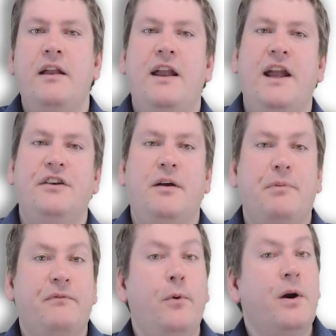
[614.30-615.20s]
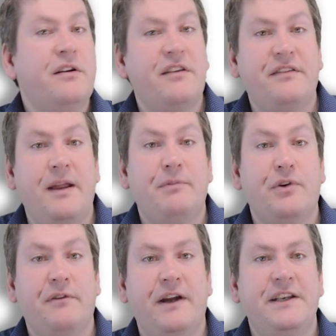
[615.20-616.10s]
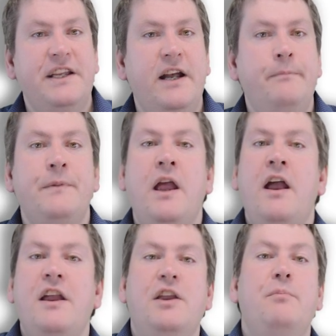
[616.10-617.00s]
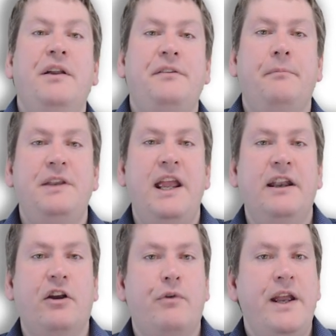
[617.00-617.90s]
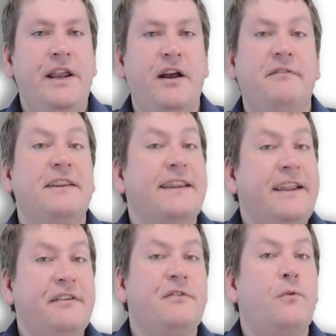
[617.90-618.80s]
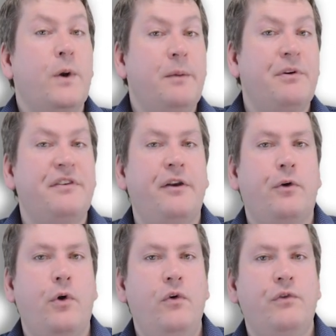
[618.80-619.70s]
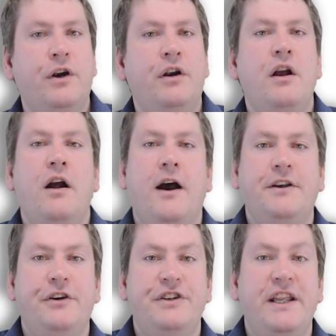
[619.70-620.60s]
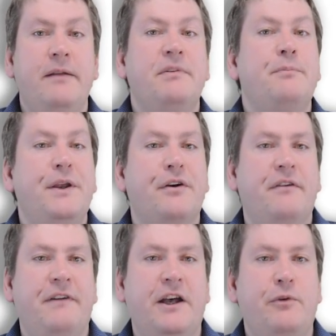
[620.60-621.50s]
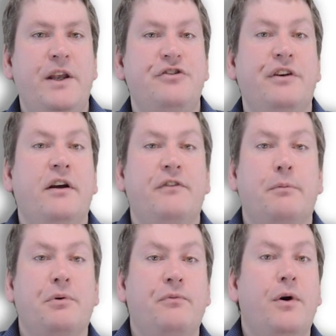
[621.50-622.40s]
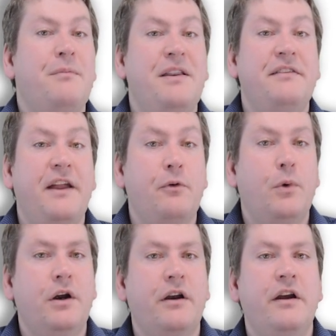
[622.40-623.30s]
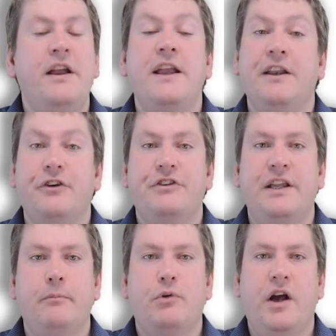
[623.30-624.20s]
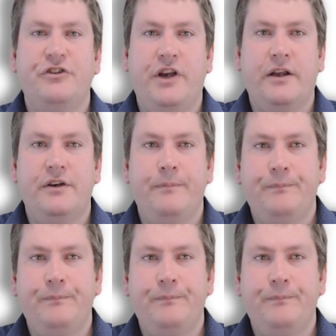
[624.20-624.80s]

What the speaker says: And number 4 is the same sort of idea. You must obtain a grade of at least 40% or over on your team's peer evaluation of your performance and work in your team project.